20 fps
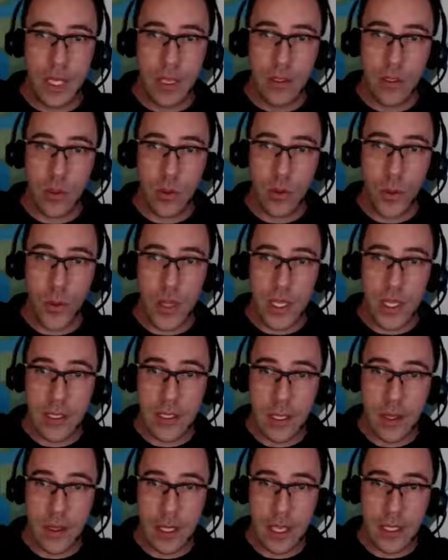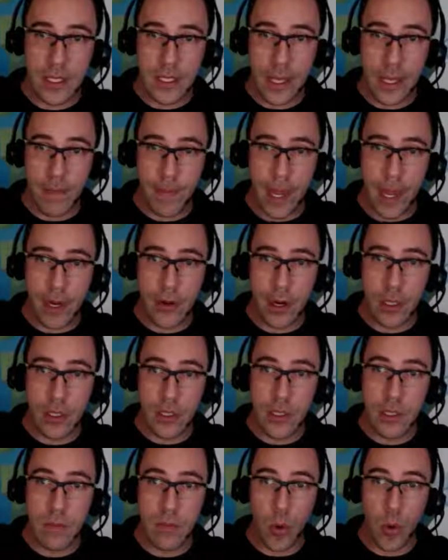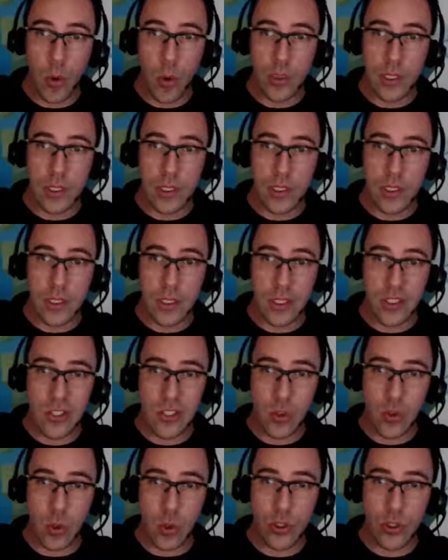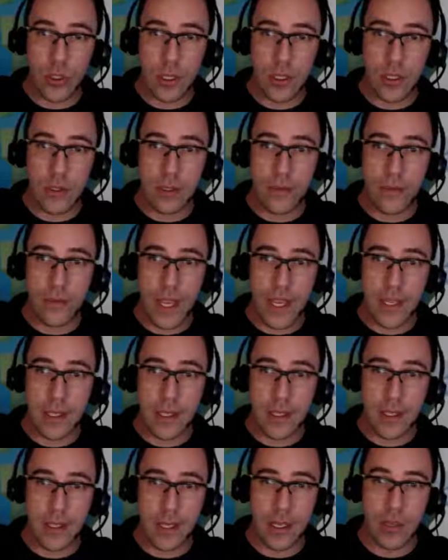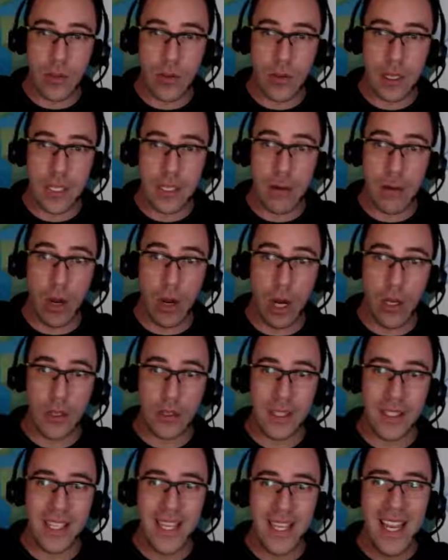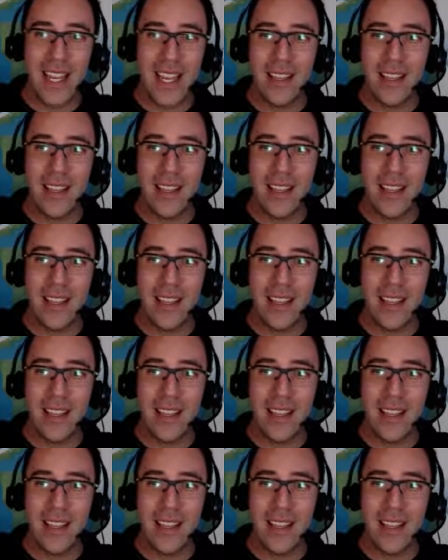So you'll see things like backgrounds and borders, distortions, face accessories, and masks.